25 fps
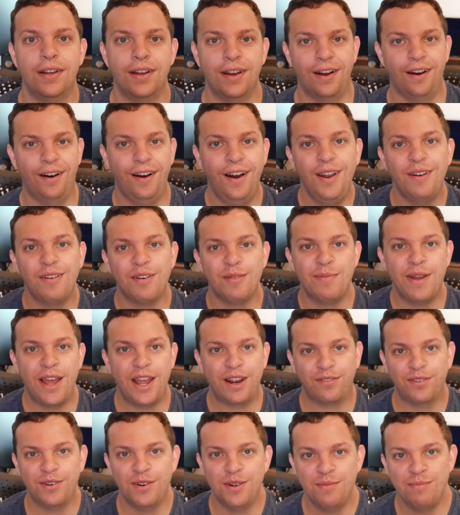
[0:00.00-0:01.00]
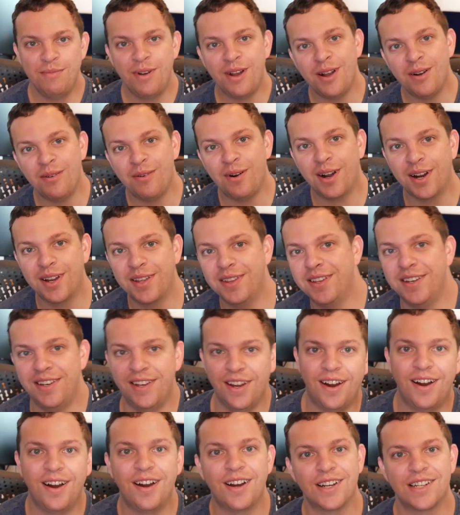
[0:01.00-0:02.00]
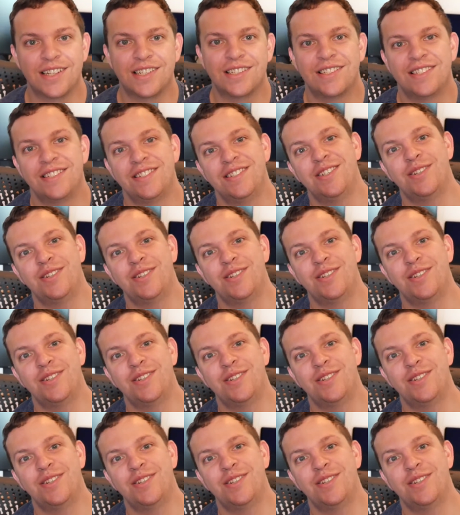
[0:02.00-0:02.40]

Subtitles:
Alright, we're back from walking the dogs.